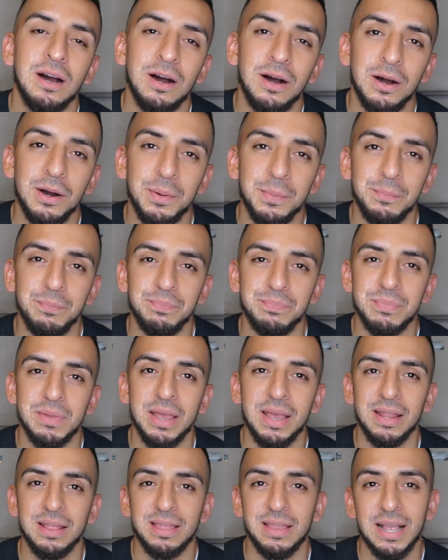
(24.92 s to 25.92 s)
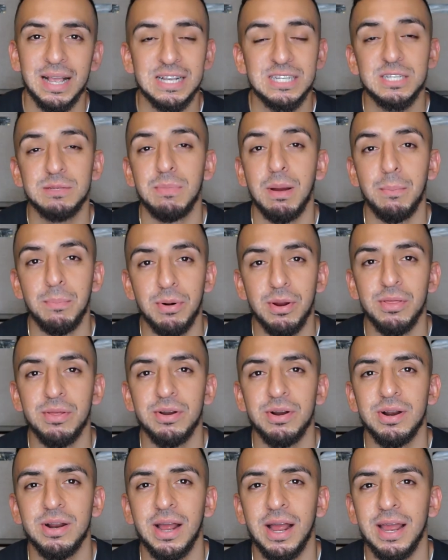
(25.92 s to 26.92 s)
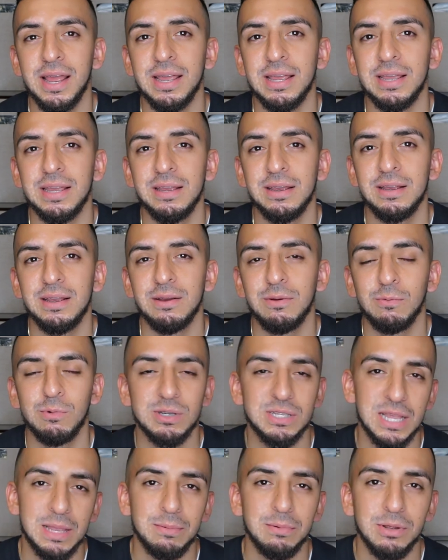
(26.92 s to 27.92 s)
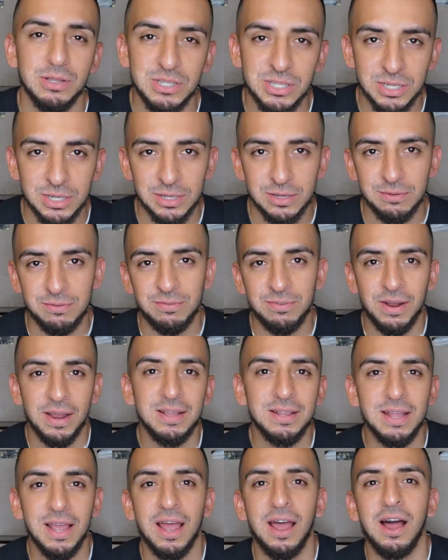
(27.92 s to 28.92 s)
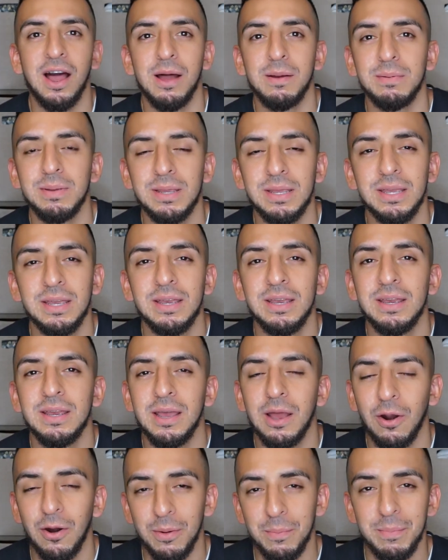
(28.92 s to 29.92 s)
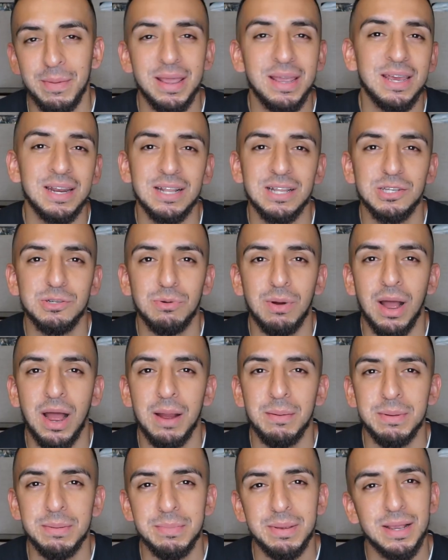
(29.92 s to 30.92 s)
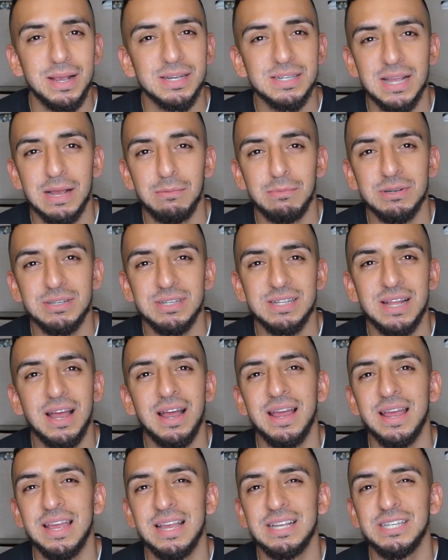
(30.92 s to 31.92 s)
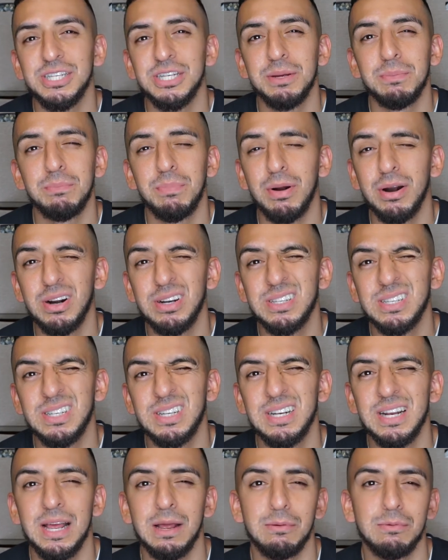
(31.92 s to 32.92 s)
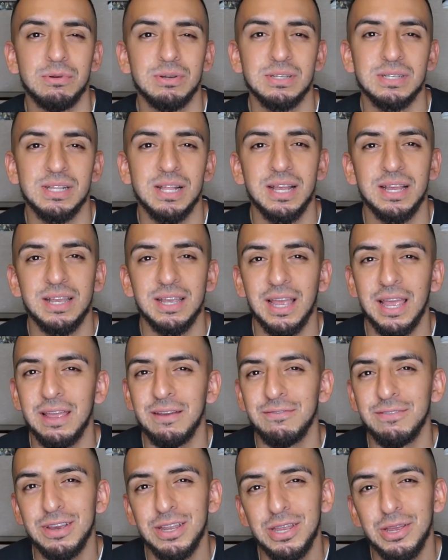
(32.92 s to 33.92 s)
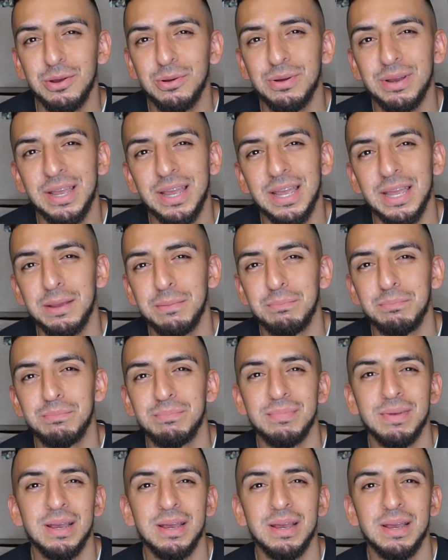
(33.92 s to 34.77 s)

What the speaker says: And thanks to my brother, I was able to find that hobby or make it into a hobby, because I was not a gym person. I was like a video game